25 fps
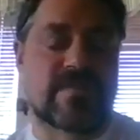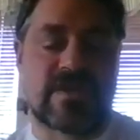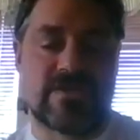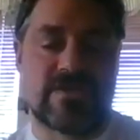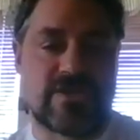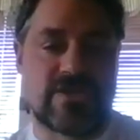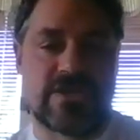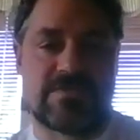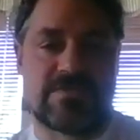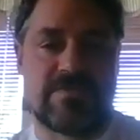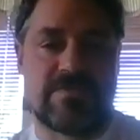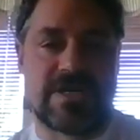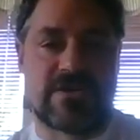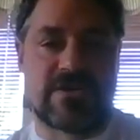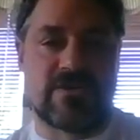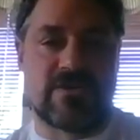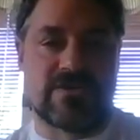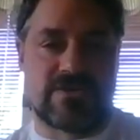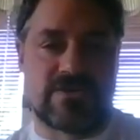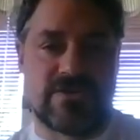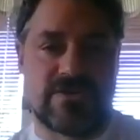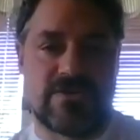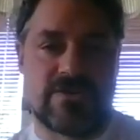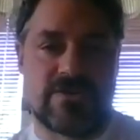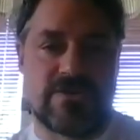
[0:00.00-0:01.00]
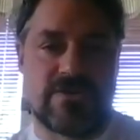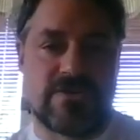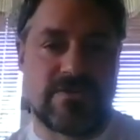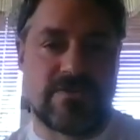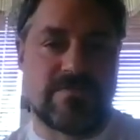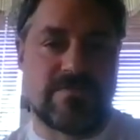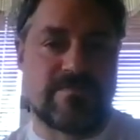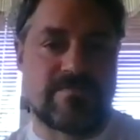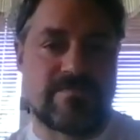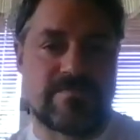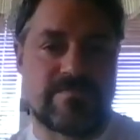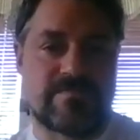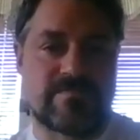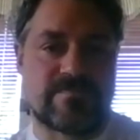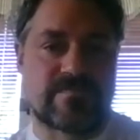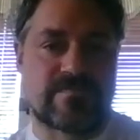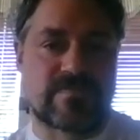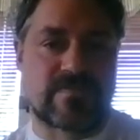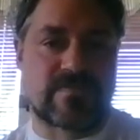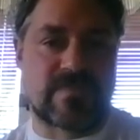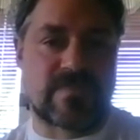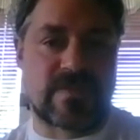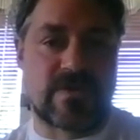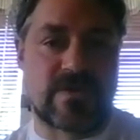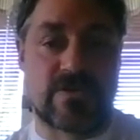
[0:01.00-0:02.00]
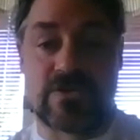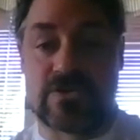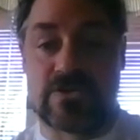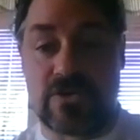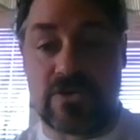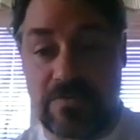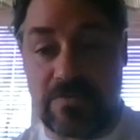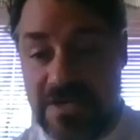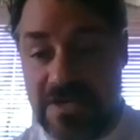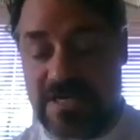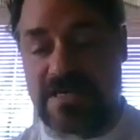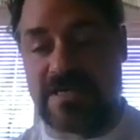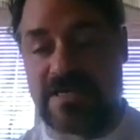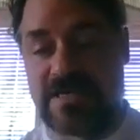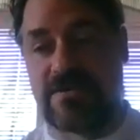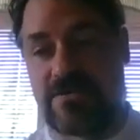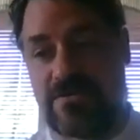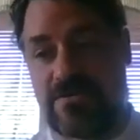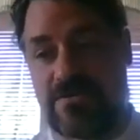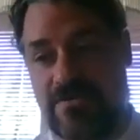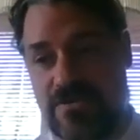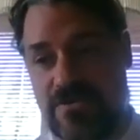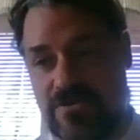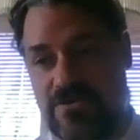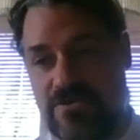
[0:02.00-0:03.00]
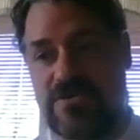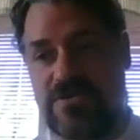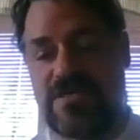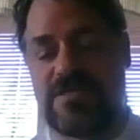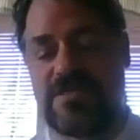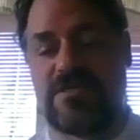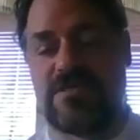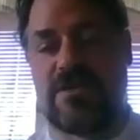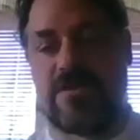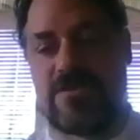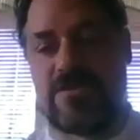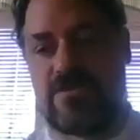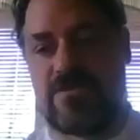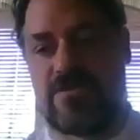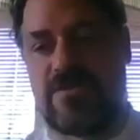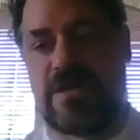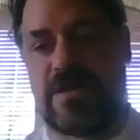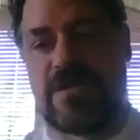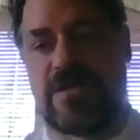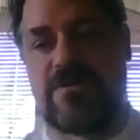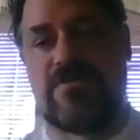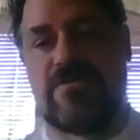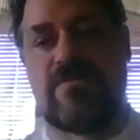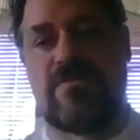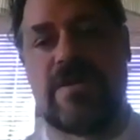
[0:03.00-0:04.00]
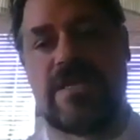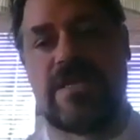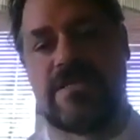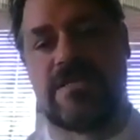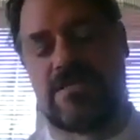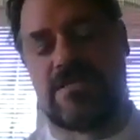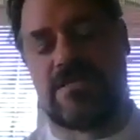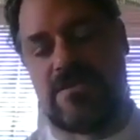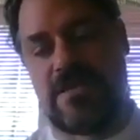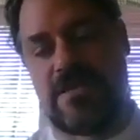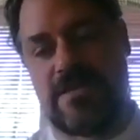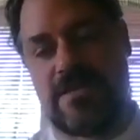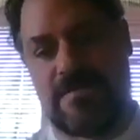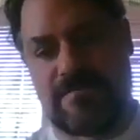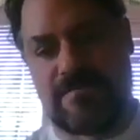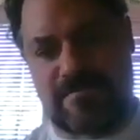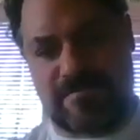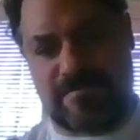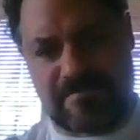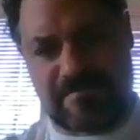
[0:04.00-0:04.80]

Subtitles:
just because the topic, the focus is not the one as sudden,